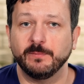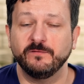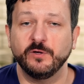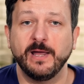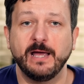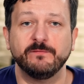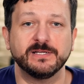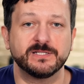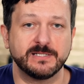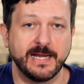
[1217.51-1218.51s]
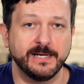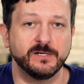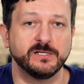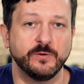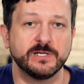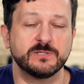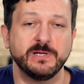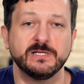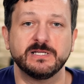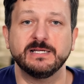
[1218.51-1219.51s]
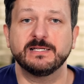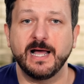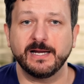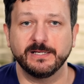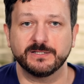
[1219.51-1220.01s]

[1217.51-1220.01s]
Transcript: If you have a standard USB C docking